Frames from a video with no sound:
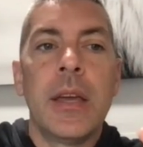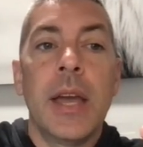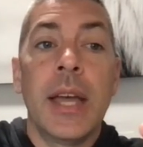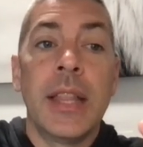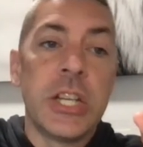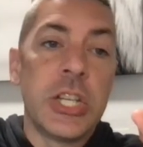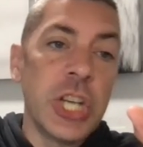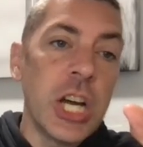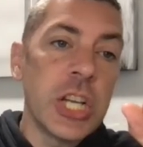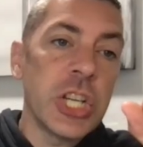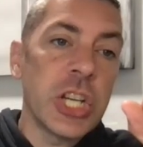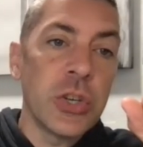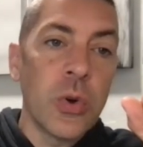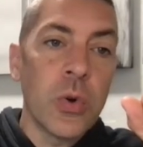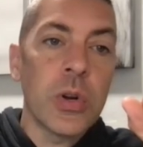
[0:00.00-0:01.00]
And the judge
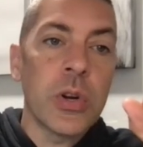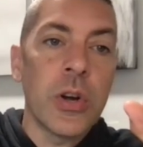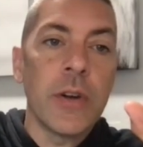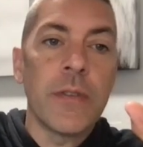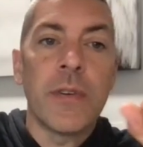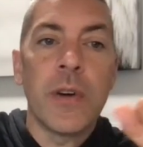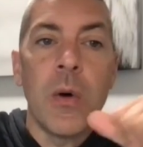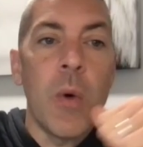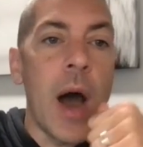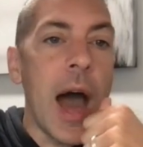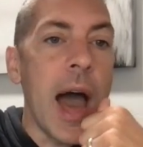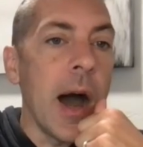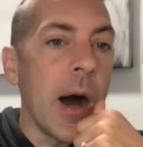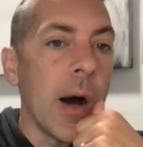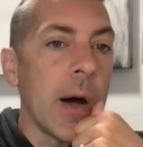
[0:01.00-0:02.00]
ignored her for a
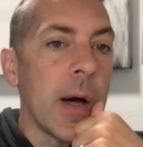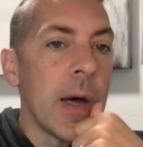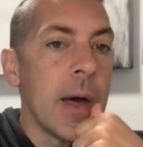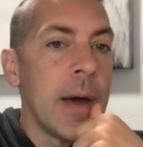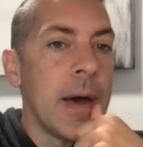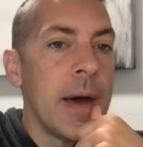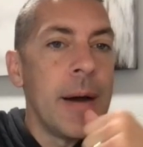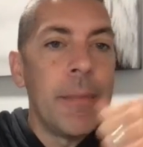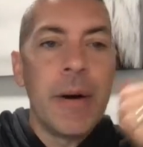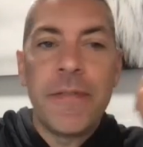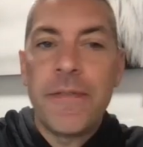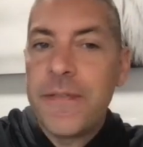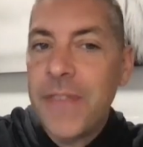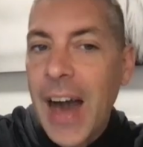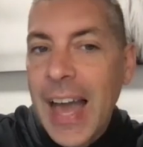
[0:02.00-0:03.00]
while. But
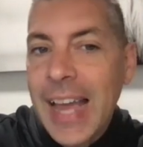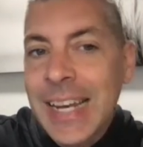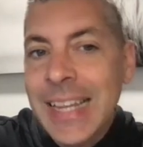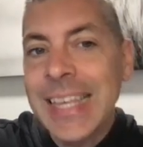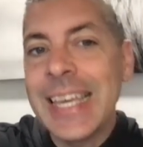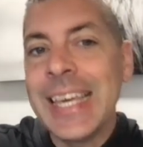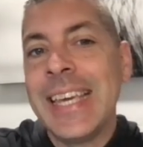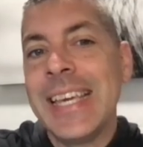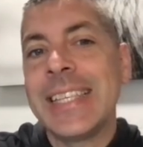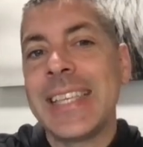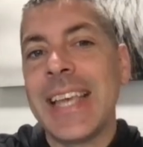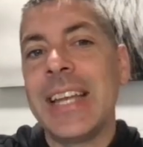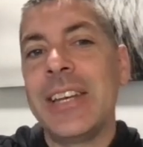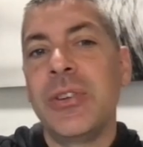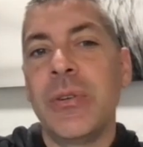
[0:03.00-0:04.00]
finally he
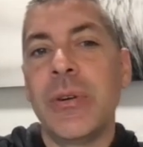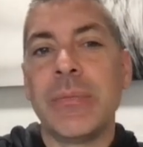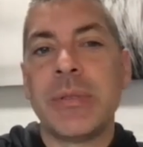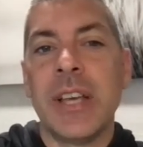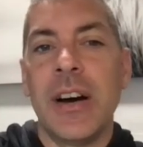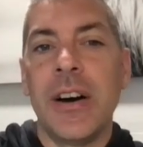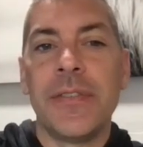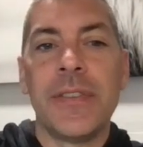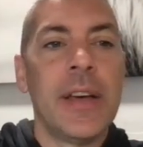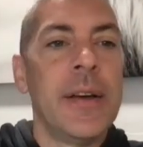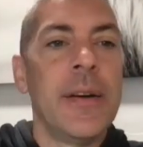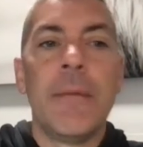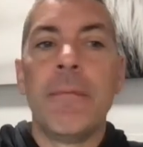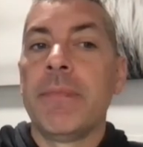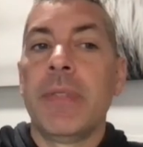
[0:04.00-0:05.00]
said to himself,
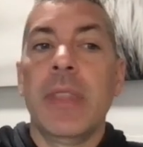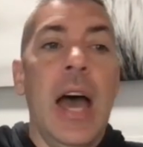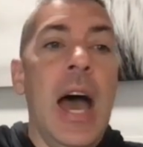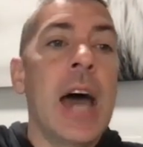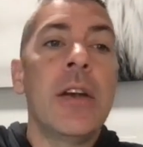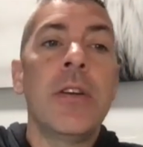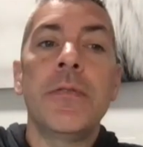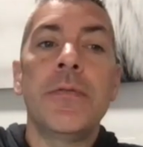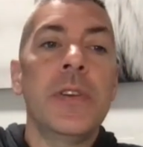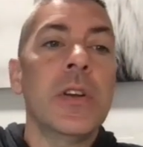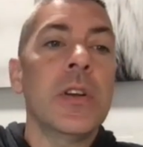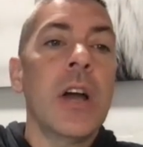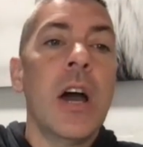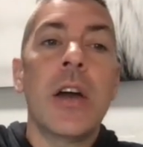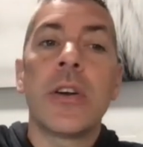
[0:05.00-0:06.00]
I don't fear
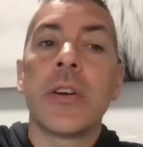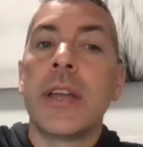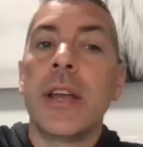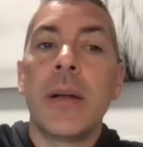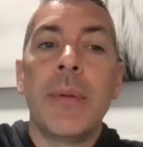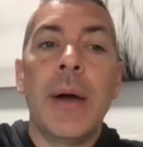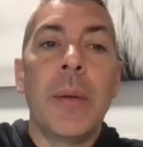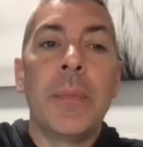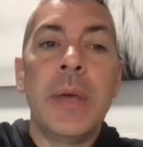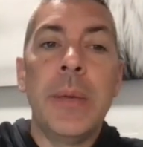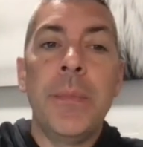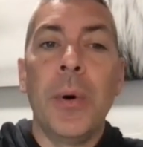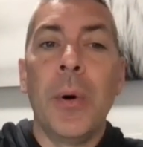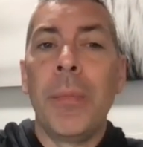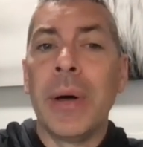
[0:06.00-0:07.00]
God or care about
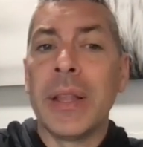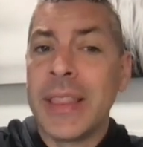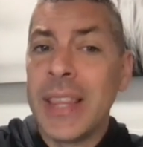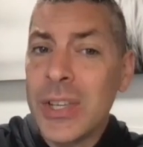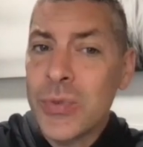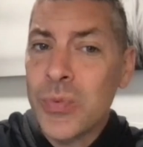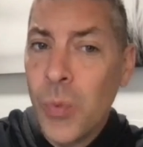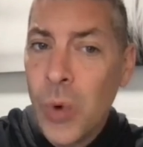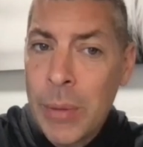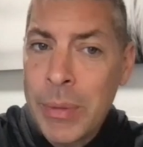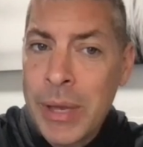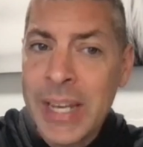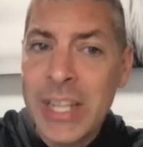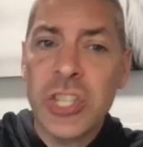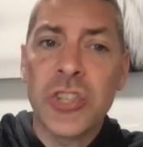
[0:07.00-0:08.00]
people, but this
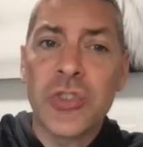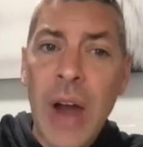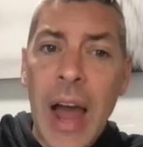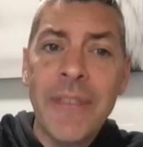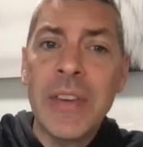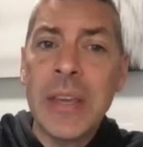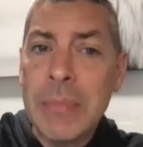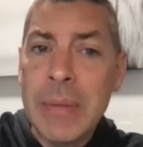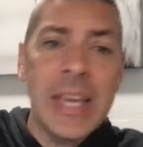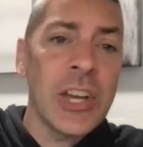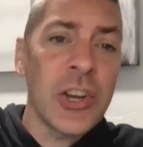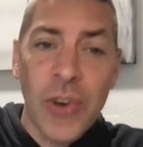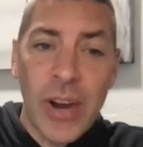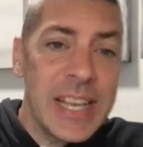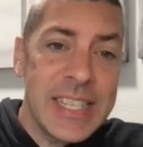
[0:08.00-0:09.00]
woman is driving me
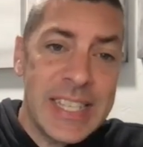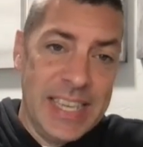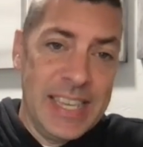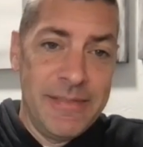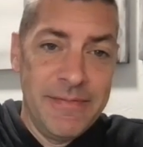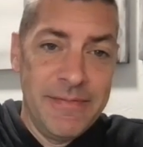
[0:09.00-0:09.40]
crazy.